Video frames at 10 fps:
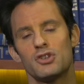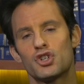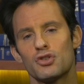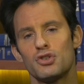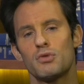
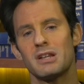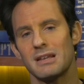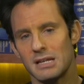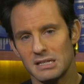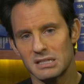injured, you
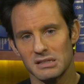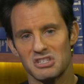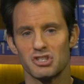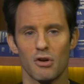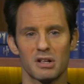can
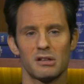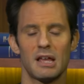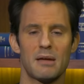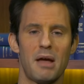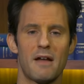easily start a
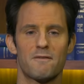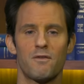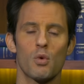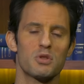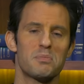claim at
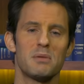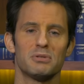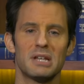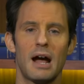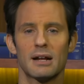
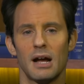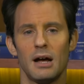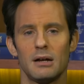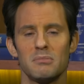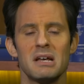
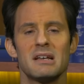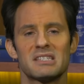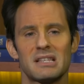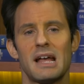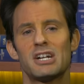forthepeople.com/LC
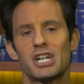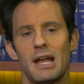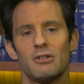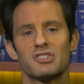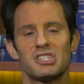
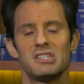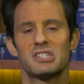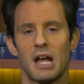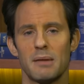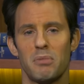
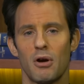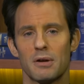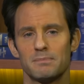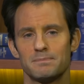Sidebar.